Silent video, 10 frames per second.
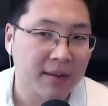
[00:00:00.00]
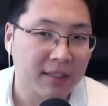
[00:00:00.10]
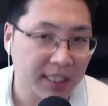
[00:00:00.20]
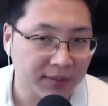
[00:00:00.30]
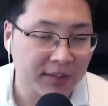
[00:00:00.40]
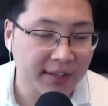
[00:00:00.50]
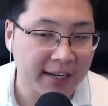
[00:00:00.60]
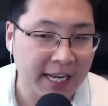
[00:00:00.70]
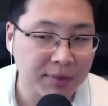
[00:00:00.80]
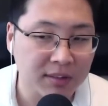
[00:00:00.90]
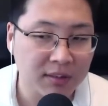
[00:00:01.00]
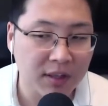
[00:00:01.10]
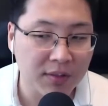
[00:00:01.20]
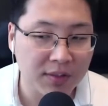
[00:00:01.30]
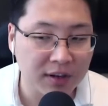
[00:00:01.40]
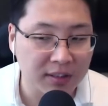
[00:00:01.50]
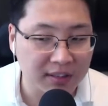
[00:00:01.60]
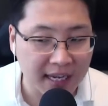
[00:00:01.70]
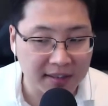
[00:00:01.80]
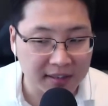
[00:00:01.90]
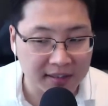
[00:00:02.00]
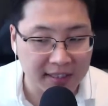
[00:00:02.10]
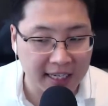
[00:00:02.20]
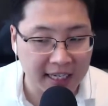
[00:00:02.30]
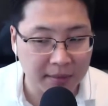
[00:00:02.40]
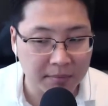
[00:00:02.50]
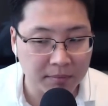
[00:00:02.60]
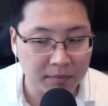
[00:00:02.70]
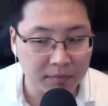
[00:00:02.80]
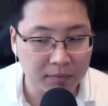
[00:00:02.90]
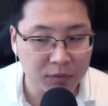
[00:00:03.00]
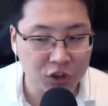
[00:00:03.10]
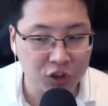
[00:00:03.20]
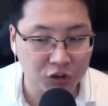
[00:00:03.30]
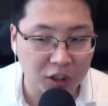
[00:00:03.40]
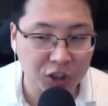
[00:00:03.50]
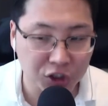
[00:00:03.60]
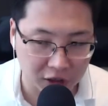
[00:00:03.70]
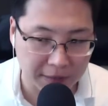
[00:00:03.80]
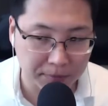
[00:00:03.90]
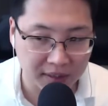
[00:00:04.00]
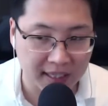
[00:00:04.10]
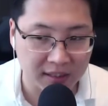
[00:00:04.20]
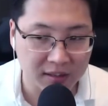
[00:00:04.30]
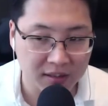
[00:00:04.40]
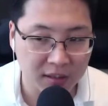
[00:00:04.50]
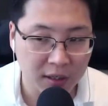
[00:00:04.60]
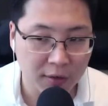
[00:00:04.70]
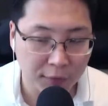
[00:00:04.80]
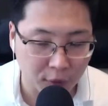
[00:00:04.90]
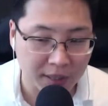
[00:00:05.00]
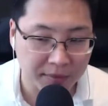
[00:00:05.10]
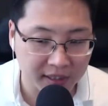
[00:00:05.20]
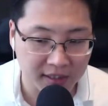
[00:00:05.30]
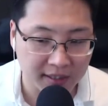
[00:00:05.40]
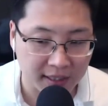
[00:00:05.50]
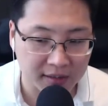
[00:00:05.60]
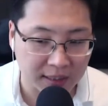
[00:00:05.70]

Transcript: even if that happens, there's not the same structure in place for him to contest.